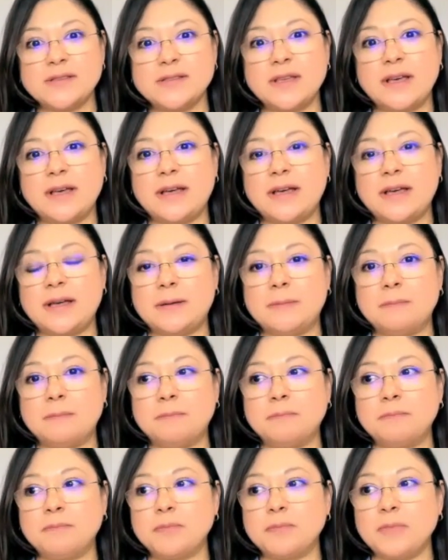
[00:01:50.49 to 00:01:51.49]

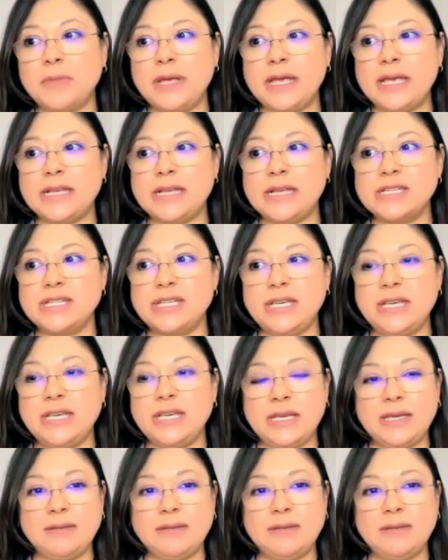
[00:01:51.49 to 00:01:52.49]
And
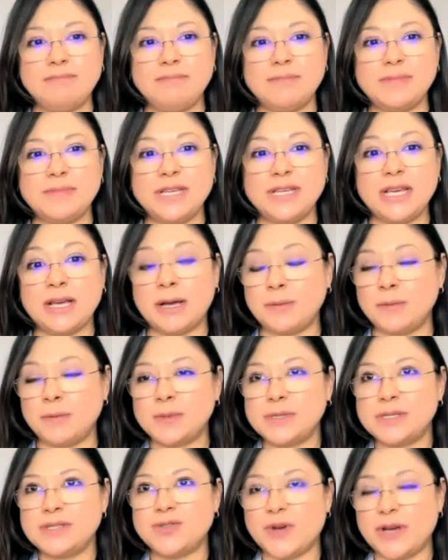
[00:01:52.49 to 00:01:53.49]
she
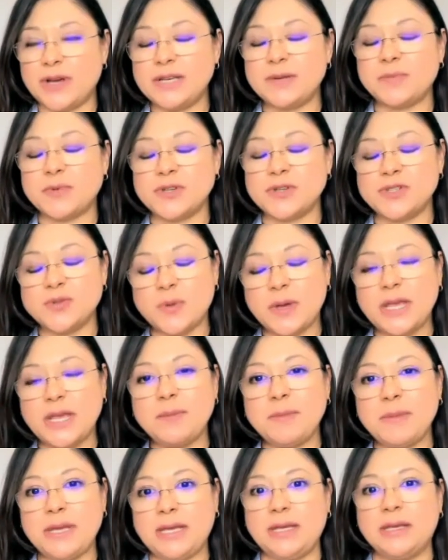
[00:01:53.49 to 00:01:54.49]
was trying to persuade
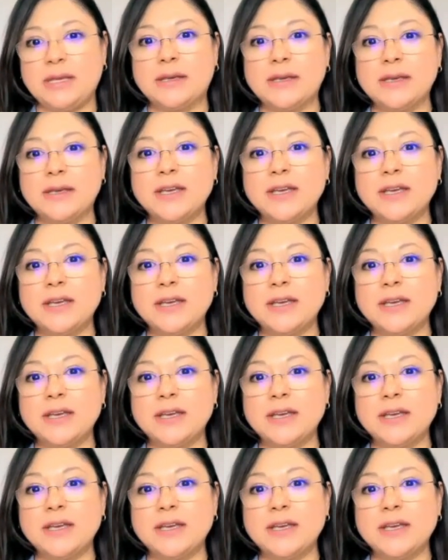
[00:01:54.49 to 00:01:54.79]
me